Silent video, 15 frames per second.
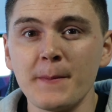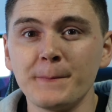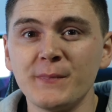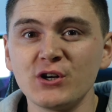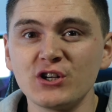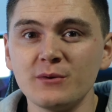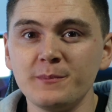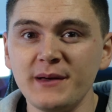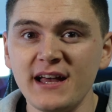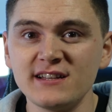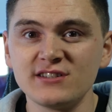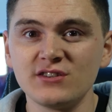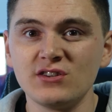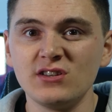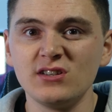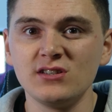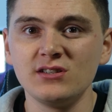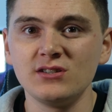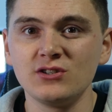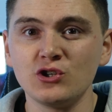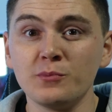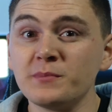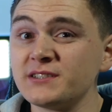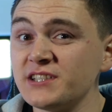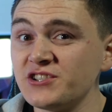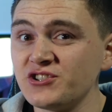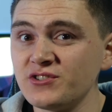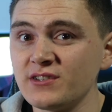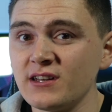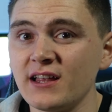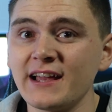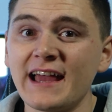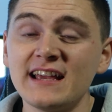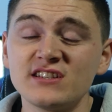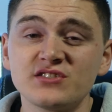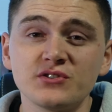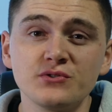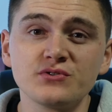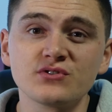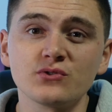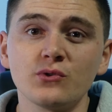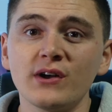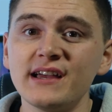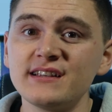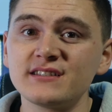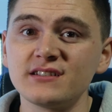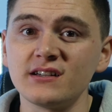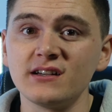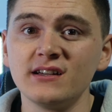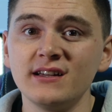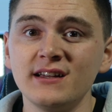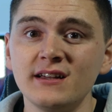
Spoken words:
but compared to the competition like Asus or Acer,